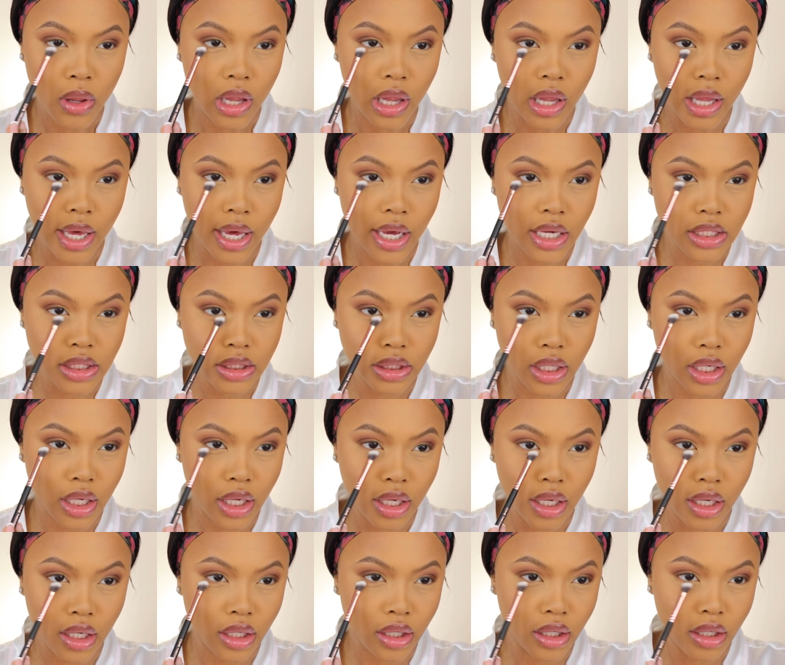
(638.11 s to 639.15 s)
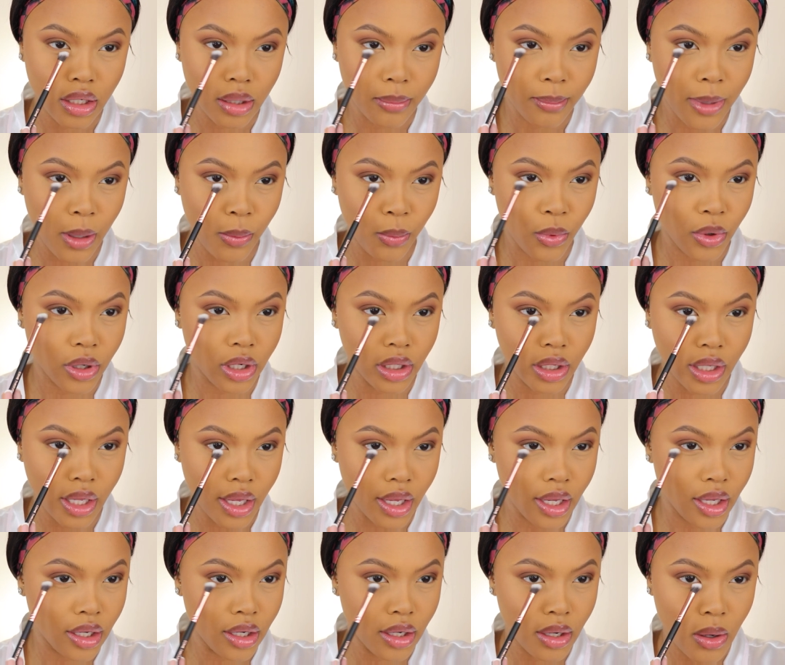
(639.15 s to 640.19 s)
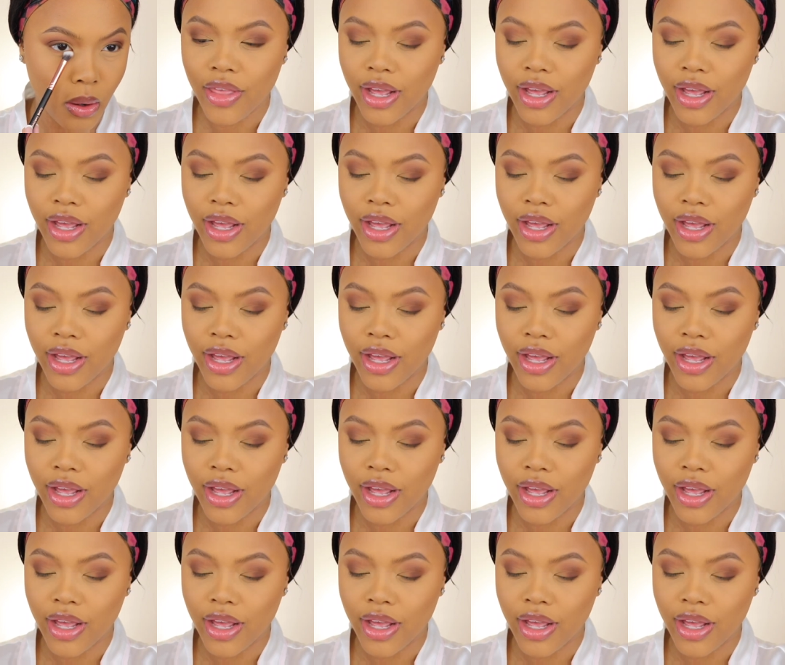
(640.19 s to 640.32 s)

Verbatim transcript: lash line, my waterline.